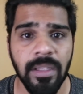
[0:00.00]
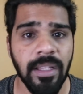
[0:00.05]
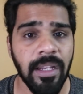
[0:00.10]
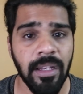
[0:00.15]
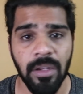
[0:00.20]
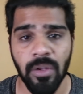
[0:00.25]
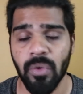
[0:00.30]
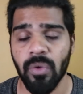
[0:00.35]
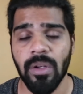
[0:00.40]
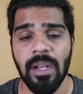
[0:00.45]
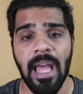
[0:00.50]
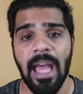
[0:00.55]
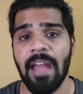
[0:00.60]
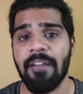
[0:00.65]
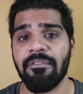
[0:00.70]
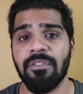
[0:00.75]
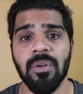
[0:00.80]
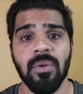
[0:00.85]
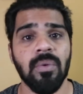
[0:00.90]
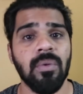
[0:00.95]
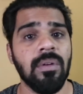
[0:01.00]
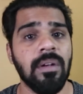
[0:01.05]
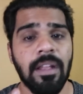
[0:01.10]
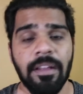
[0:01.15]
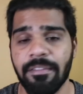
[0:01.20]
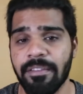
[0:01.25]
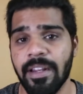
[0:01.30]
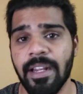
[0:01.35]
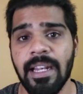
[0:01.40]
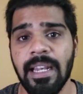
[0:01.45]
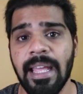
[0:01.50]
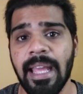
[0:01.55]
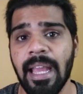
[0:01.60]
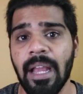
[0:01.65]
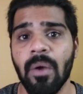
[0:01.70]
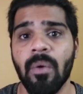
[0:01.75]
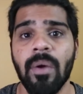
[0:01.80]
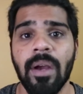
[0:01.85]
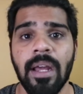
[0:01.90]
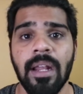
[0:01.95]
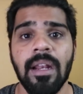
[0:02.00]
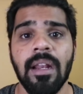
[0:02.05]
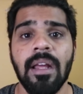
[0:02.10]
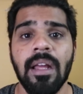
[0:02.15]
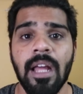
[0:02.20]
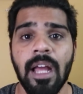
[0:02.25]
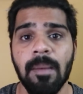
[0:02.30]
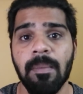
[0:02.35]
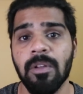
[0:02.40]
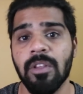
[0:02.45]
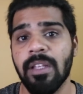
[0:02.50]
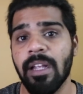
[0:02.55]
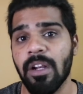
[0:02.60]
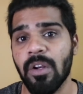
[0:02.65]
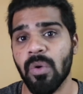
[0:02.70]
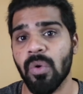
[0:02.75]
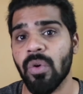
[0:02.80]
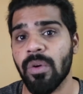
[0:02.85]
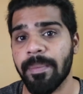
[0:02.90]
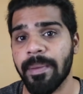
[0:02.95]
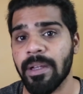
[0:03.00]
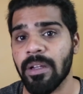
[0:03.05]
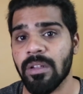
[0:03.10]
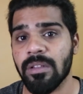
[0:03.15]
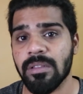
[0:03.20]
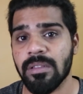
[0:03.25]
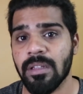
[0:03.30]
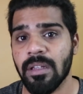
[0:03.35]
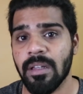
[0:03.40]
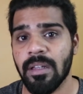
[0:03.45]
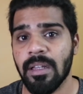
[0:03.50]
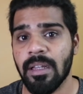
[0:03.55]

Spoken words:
then you will have to definitely inquire about that route, because